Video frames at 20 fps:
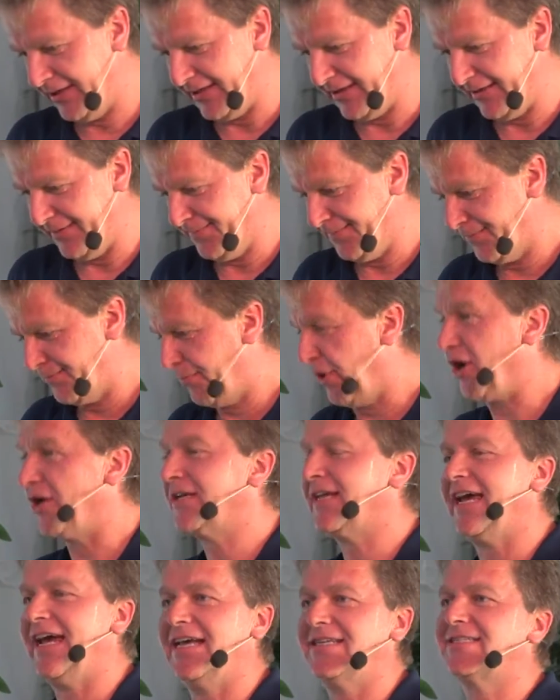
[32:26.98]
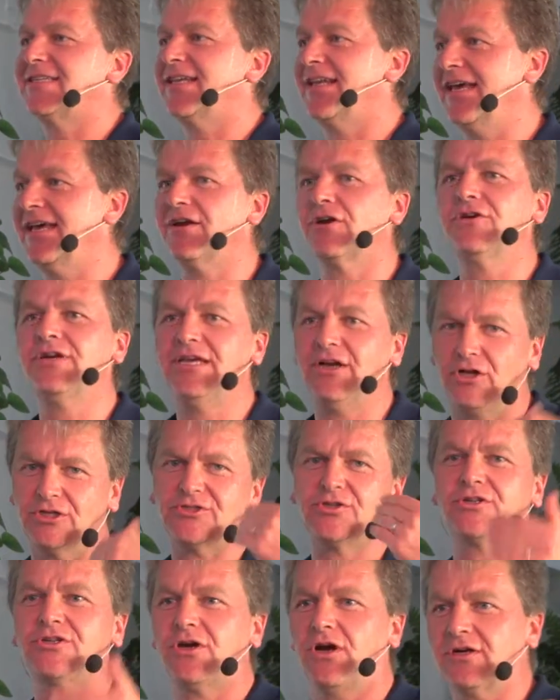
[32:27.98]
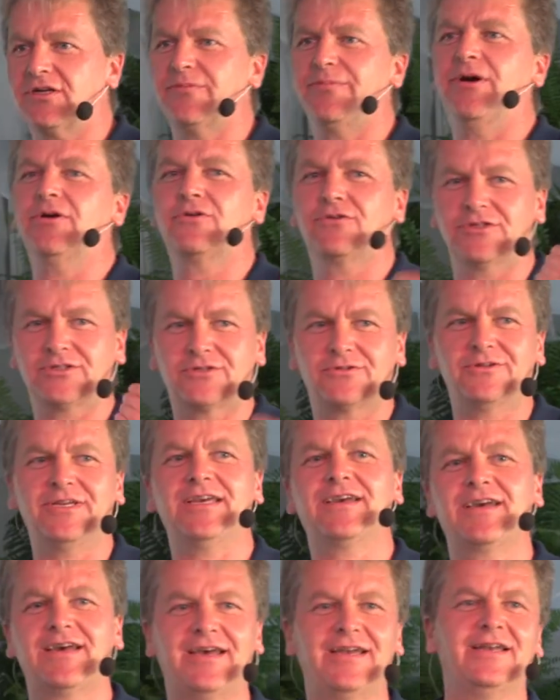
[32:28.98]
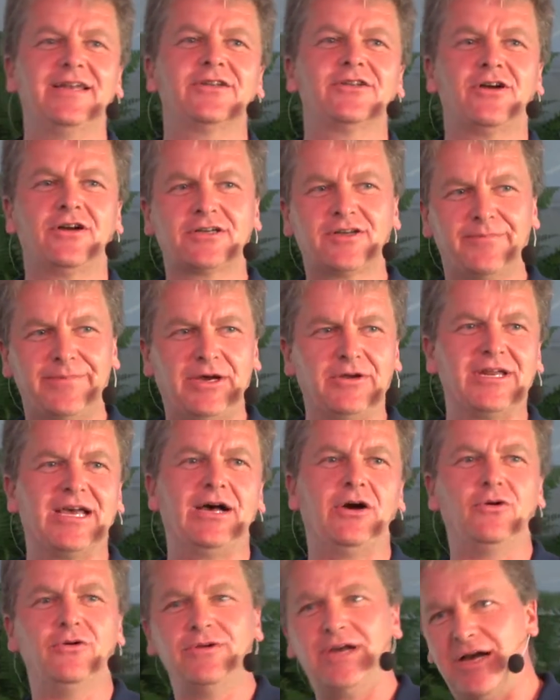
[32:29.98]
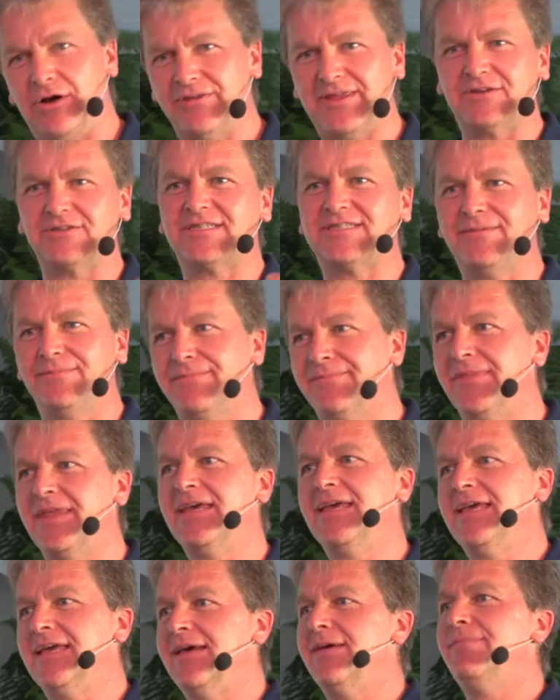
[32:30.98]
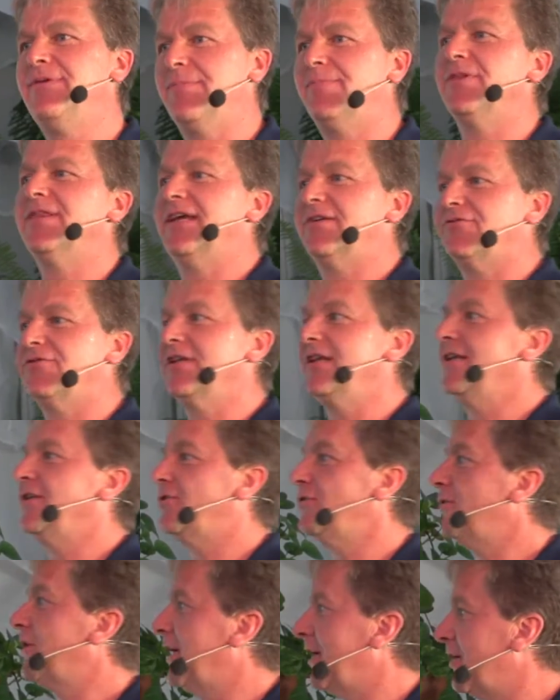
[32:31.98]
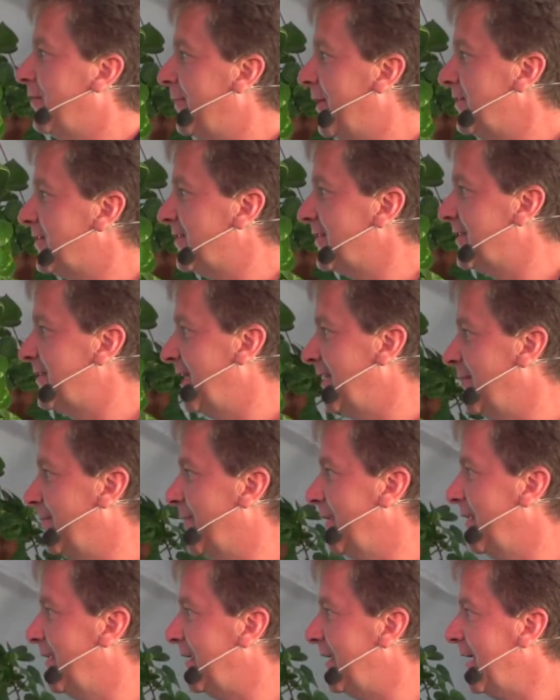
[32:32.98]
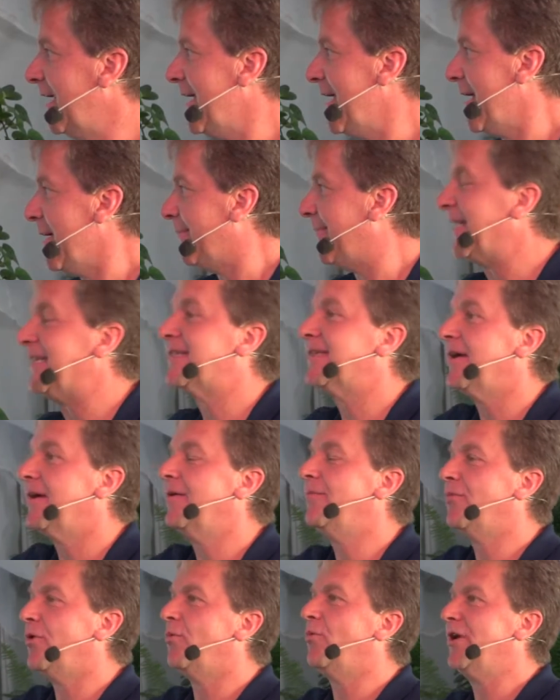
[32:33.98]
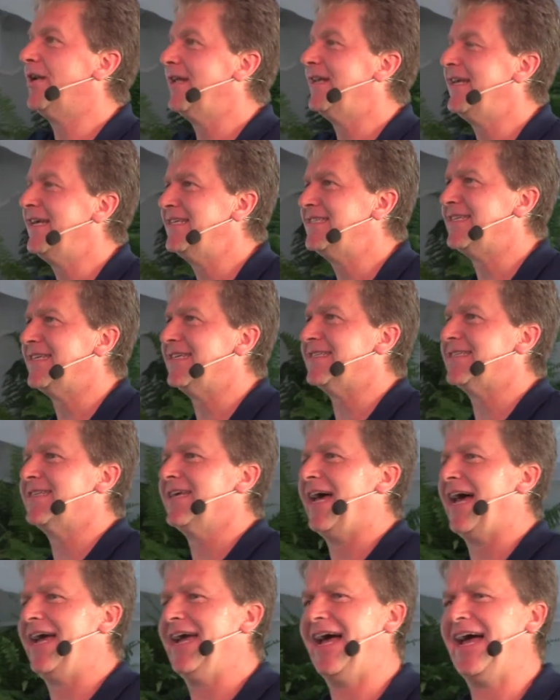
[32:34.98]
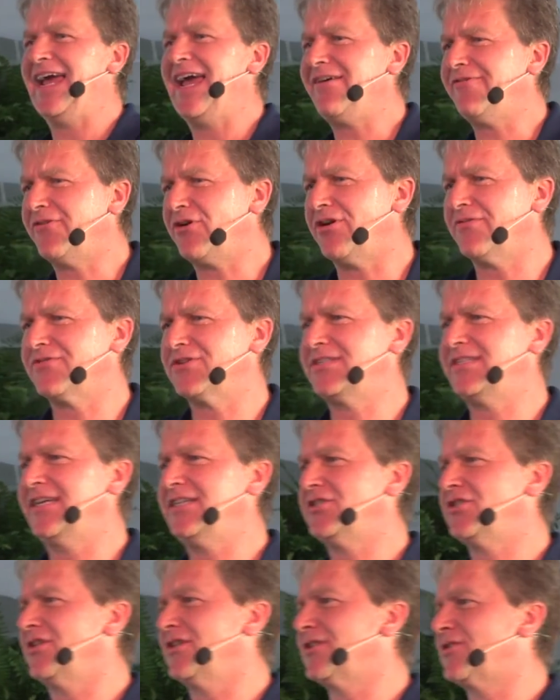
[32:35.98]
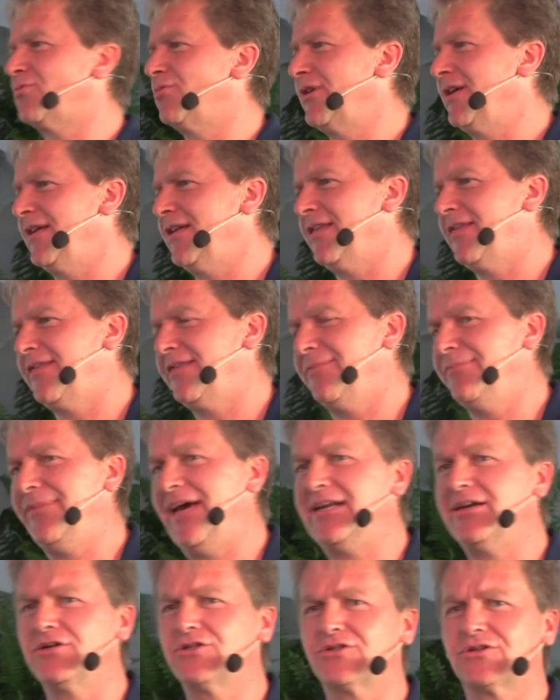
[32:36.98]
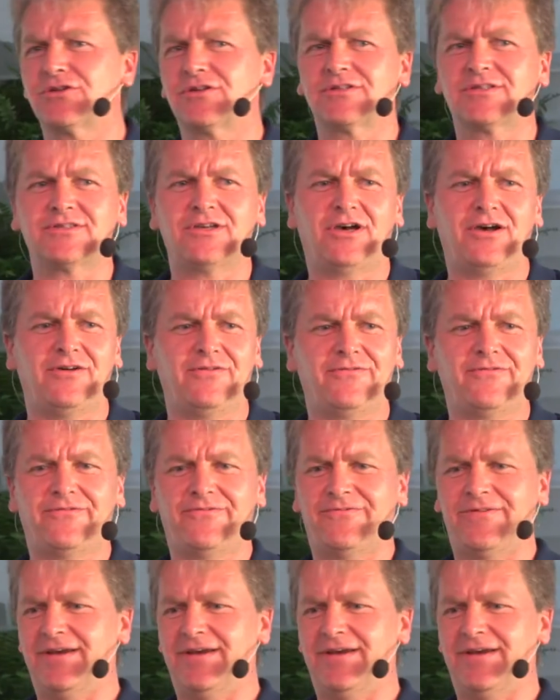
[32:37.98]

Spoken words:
it, the podcast later. He also talked about Costa Rica, and he talked about how there's some people that really do care about sustainability. But what it is I have conversations with managers of